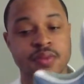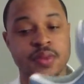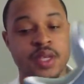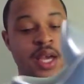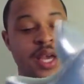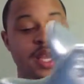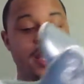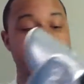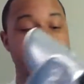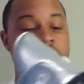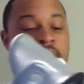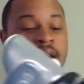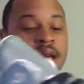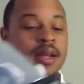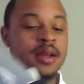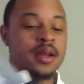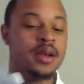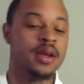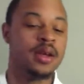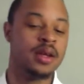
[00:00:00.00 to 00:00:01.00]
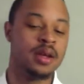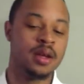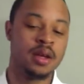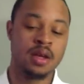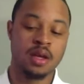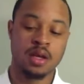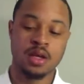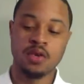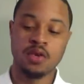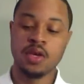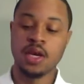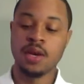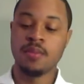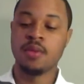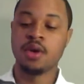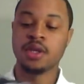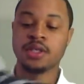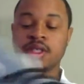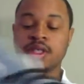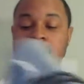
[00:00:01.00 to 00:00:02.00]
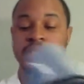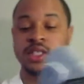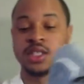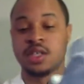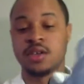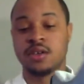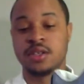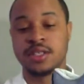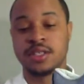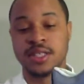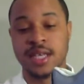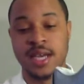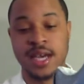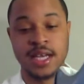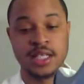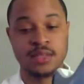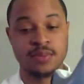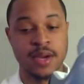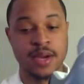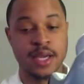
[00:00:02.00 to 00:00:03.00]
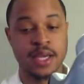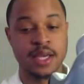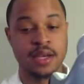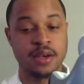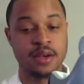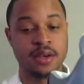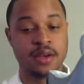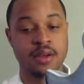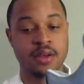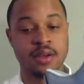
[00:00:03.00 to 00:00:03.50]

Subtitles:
And then you get more stitching on the sides back here.